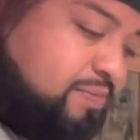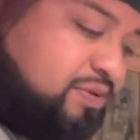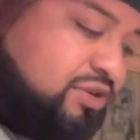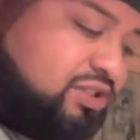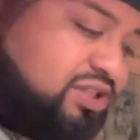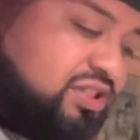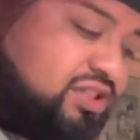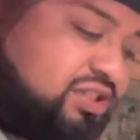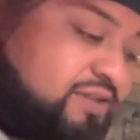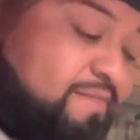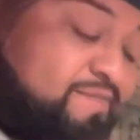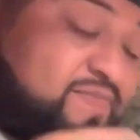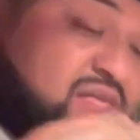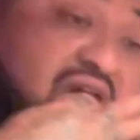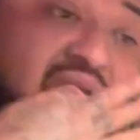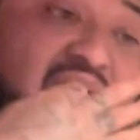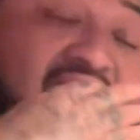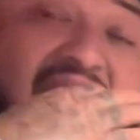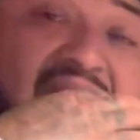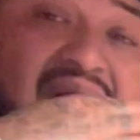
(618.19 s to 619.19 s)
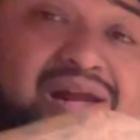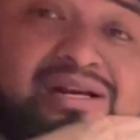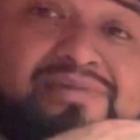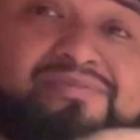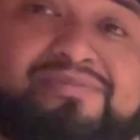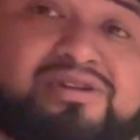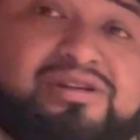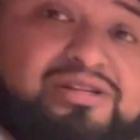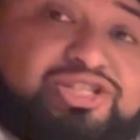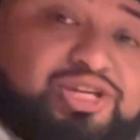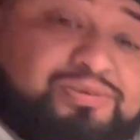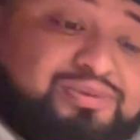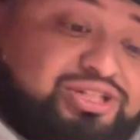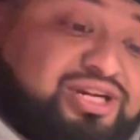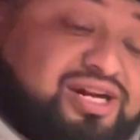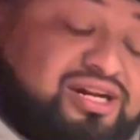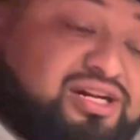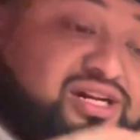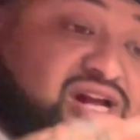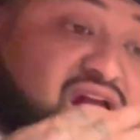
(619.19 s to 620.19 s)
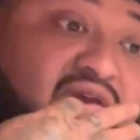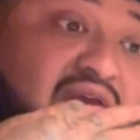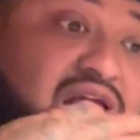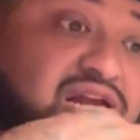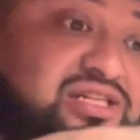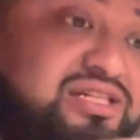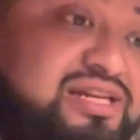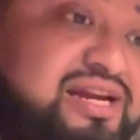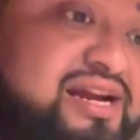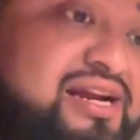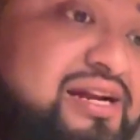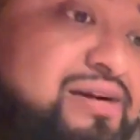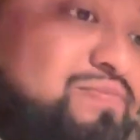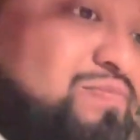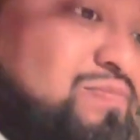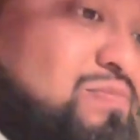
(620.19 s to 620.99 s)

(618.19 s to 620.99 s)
me push this chimichanga aside.